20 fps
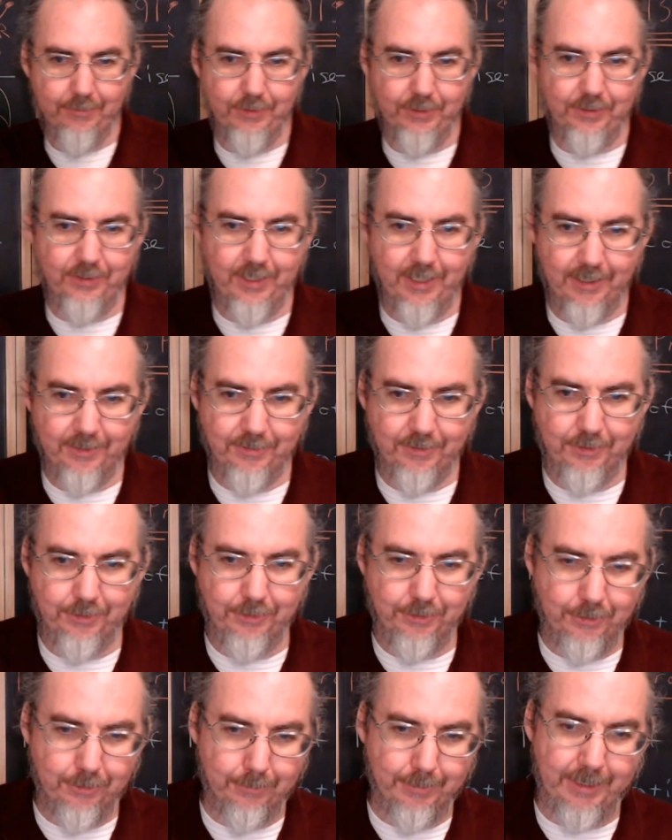its
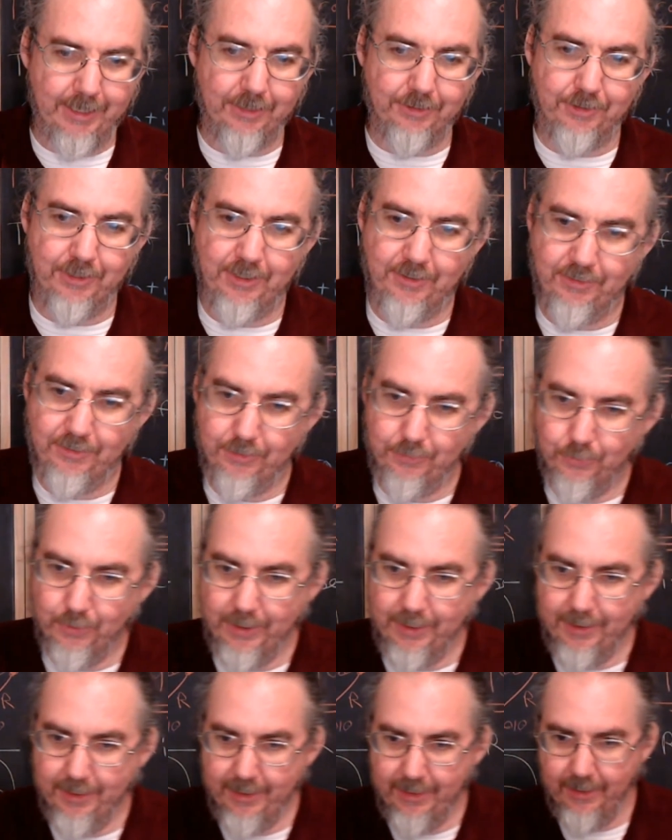constitutional boundaries to
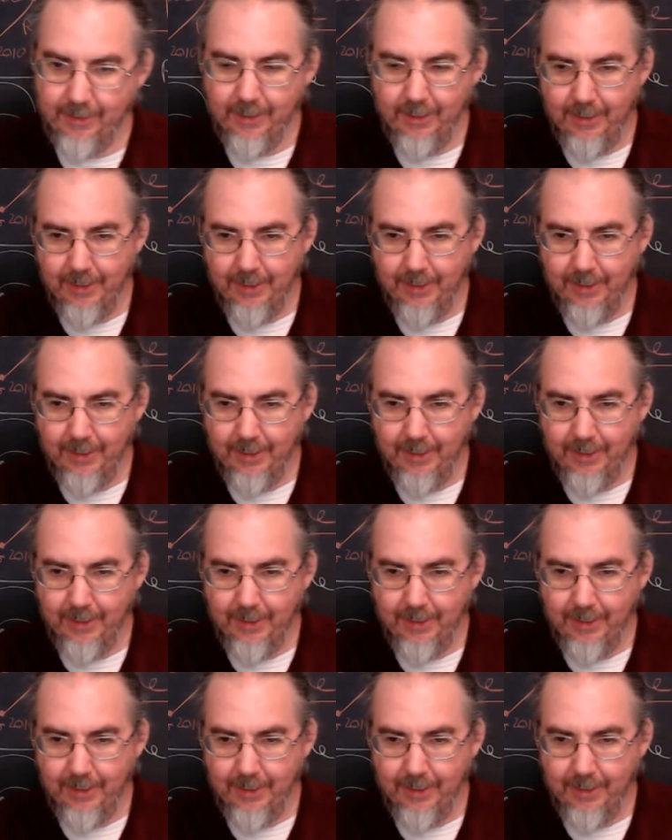one that